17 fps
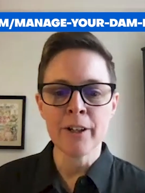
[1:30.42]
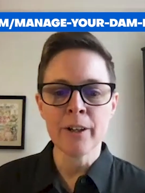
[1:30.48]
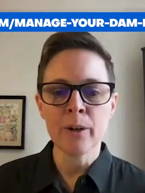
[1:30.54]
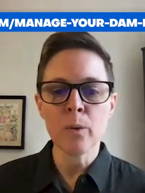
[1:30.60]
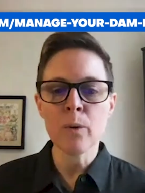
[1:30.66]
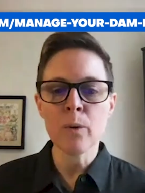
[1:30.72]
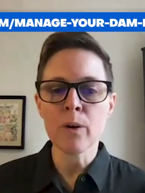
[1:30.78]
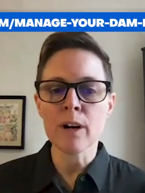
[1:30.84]

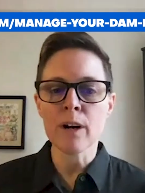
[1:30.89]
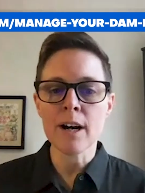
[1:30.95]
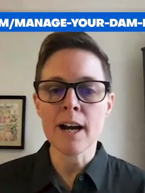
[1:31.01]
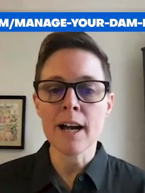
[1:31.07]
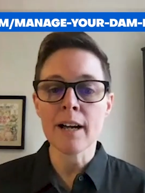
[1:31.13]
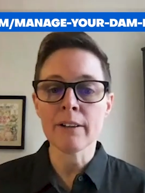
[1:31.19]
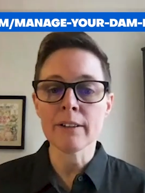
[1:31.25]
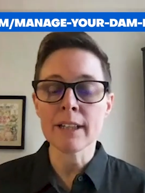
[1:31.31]

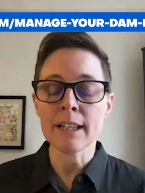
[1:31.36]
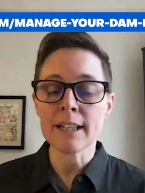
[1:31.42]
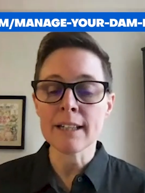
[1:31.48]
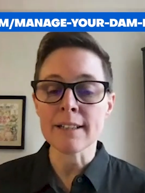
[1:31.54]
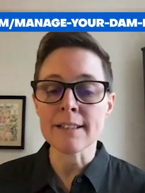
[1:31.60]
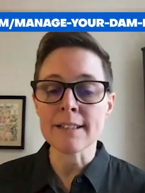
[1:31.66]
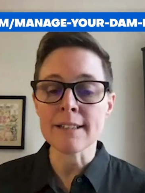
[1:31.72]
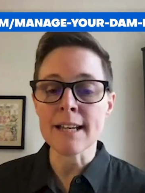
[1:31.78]
or How
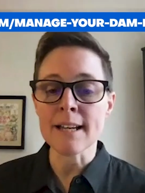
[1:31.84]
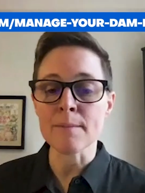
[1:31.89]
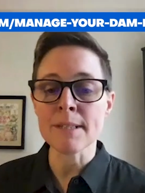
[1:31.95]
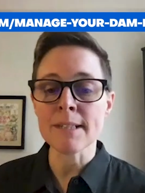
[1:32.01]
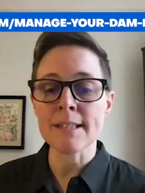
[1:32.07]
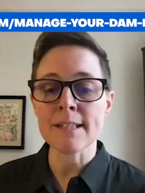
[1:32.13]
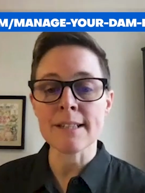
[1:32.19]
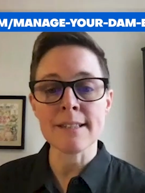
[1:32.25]
Getting a
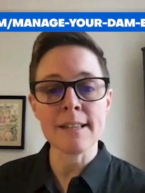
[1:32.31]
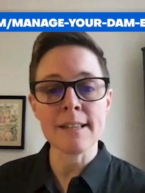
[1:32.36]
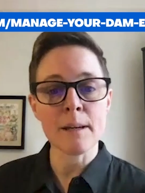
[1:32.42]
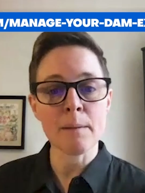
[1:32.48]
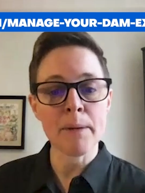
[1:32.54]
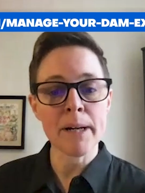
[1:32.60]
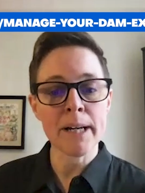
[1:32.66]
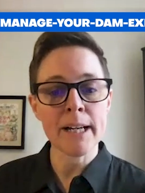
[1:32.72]
DAMS is
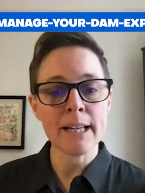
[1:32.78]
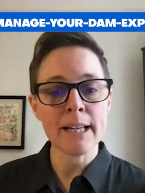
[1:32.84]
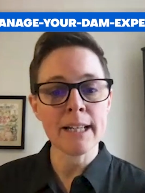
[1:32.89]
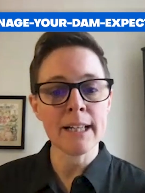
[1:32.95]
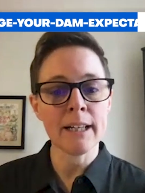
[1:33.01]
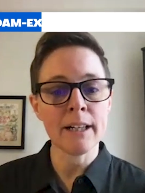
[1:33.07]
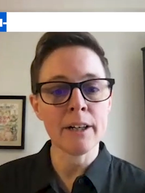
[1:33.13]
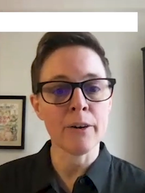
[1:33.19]
Like
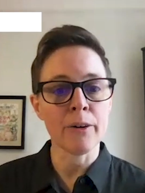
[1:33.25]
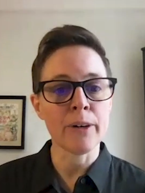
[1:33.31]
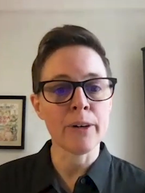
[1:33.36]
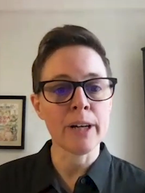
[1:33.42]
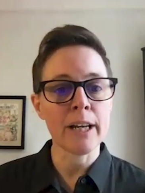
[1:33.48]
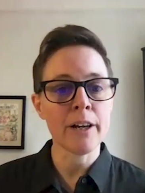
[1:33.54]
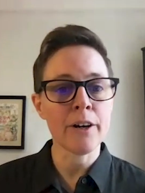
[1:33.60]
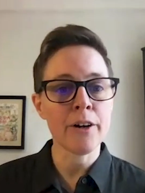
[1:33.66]
Buying and
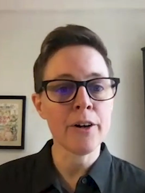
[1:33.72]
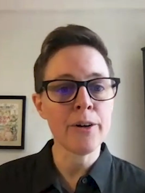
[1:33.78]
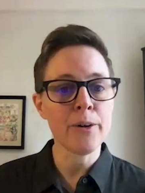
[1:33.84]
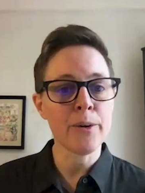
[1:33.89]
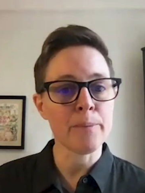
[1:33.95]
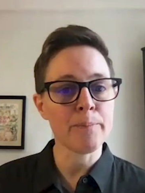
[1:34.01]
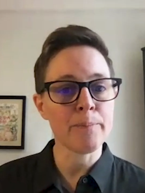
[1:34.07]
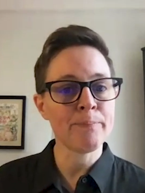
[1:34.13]
Owning a Home.